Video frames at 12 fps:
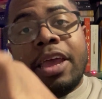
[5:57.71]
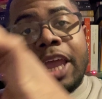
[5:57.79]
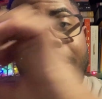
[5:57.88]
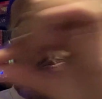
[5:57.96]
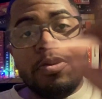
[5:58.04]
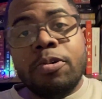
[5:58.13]

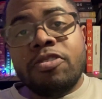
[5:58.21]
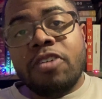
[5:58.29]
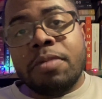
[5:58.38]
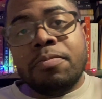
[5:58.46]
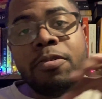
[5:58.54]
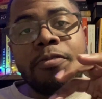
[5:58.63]
a
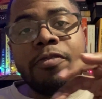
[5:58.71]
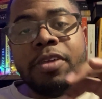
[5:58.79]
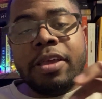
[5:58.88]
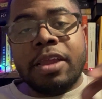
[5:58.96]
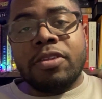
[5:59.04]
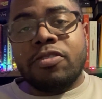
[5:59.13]
proton
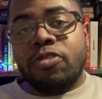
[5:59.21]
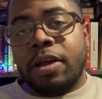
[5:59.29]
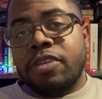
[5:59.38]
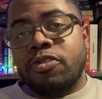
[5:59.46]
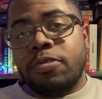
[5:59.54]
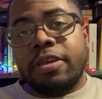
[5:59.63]
moving and
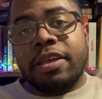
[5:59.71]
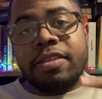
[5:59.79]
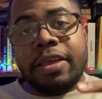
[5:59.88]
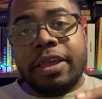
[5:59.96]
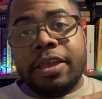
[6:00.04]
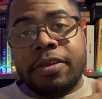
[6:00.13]
trying to hit
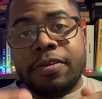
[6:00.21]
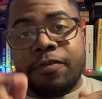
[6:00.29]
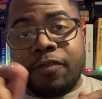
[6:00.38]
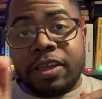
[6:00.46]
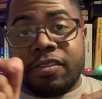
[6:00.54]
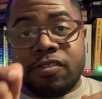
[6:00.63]
a
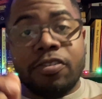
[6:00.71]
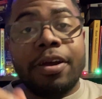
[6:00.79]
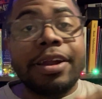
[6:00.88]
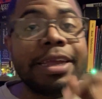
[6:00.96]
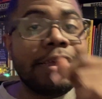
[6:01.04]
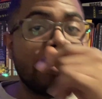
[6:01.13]
fixed
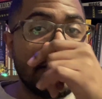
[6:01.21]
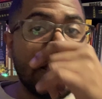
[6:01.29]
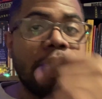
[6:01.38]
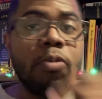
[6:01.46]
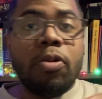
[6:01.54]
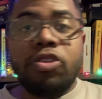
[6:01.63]
target,
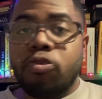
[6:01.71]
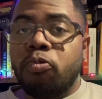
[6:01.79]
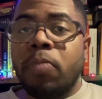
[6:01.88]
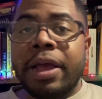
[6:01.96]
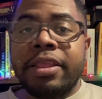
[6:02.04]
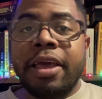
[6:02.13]
what you
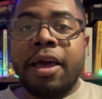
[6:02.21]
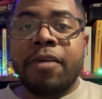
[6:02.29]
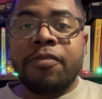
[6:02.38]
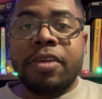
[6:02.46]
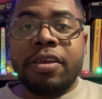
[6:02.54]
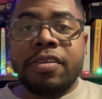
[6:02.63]
might
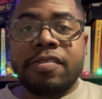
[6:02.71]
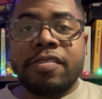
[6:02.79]
have is